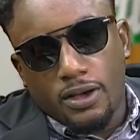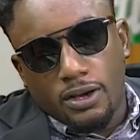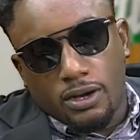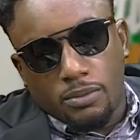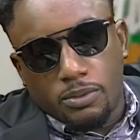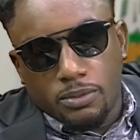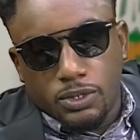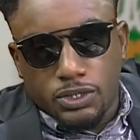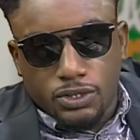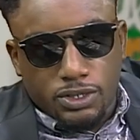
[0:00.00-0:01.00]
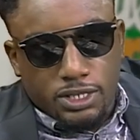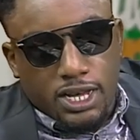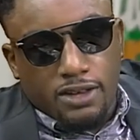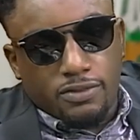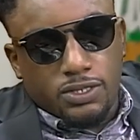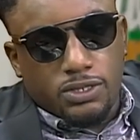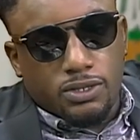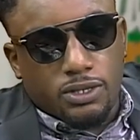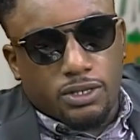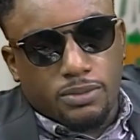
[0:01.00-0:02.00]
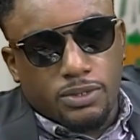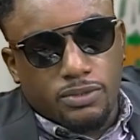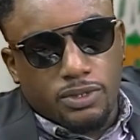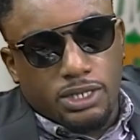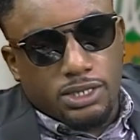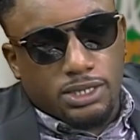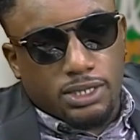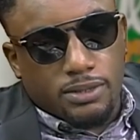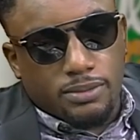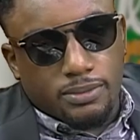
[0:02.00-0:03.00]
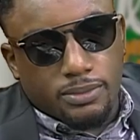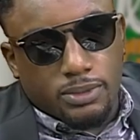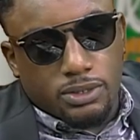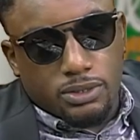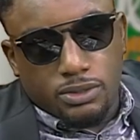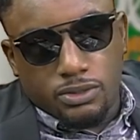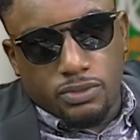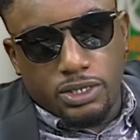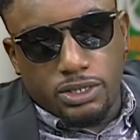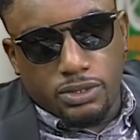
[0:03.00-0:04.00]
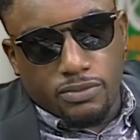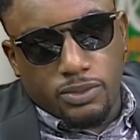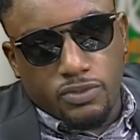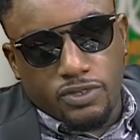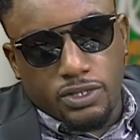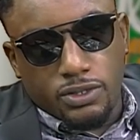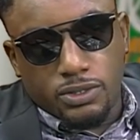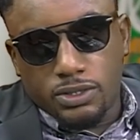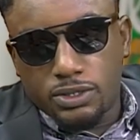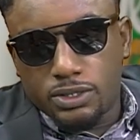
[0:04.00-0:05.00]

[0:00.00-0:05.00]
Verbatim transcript: a couple more songs that I have in stock. I'm going to release them and release some new videos. Who would